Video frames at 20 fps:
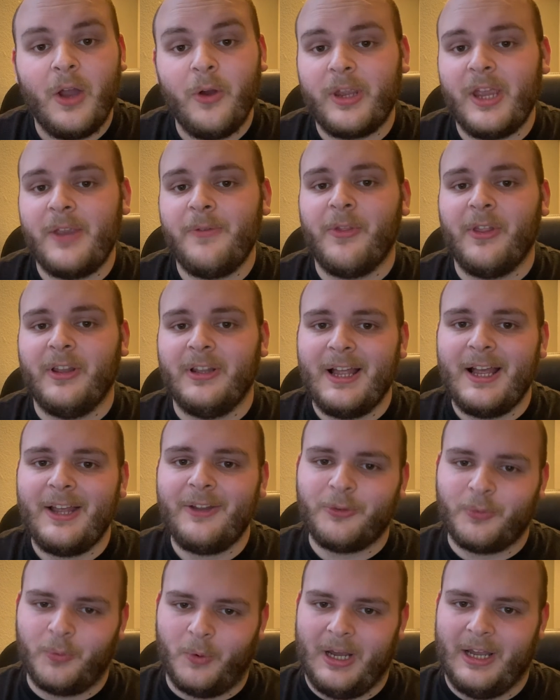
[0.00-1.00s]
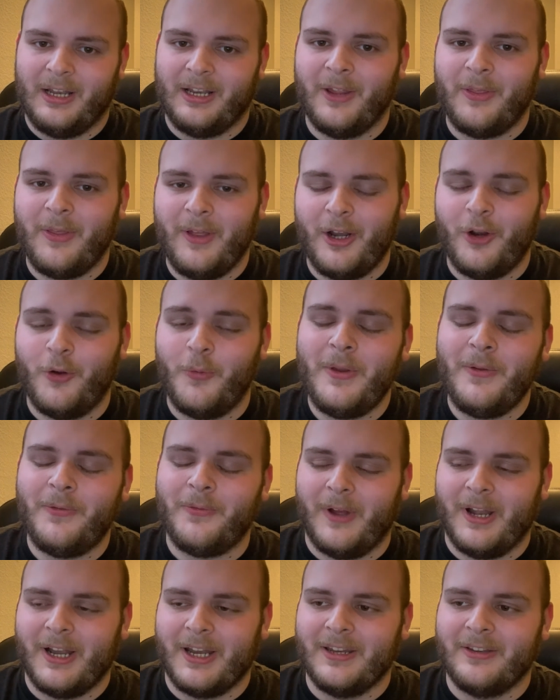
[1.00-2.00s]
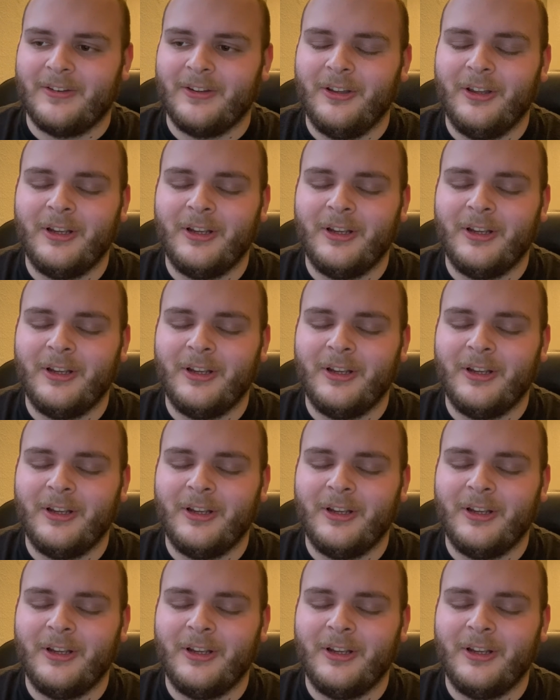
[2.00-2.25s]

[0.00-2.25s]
Okay, for the last one, I thought it would be funny to